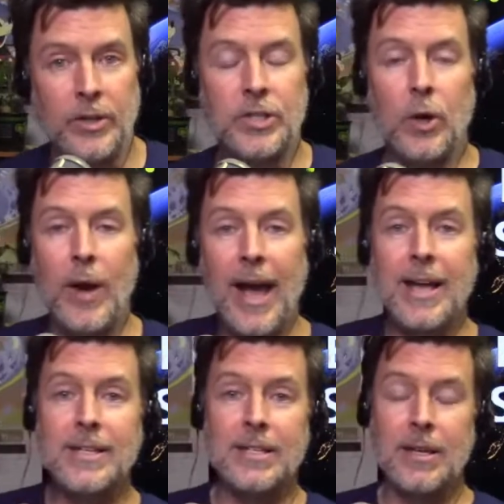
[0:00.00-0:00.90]
So
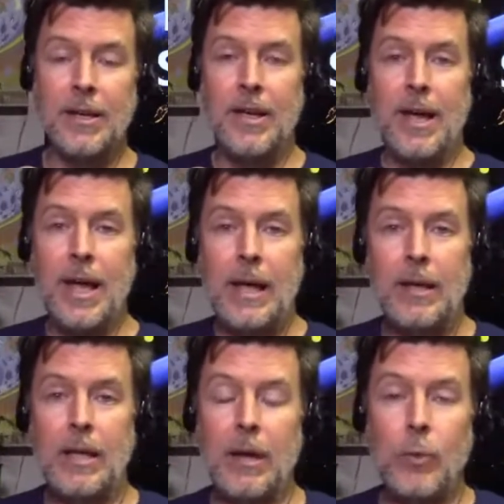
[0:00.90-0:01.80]
as
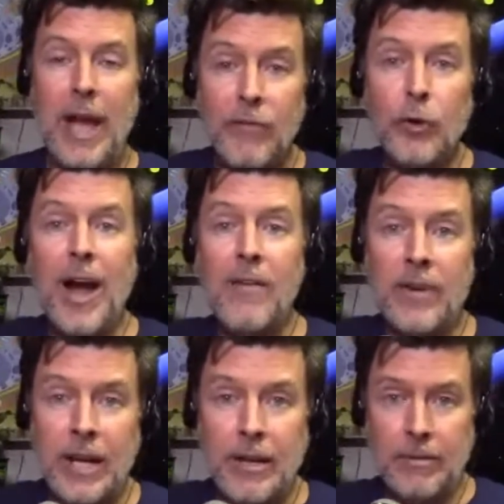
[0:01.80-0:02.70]
we have
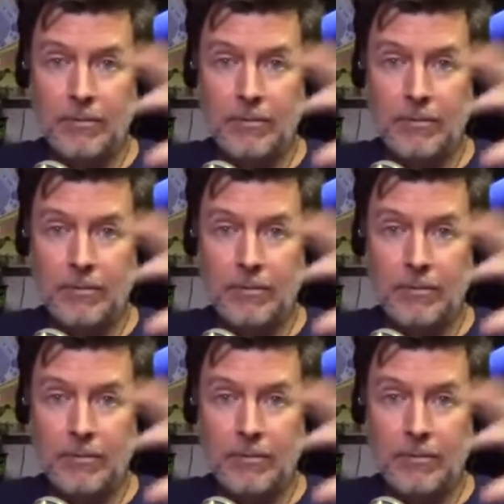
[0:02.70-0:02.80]
gravity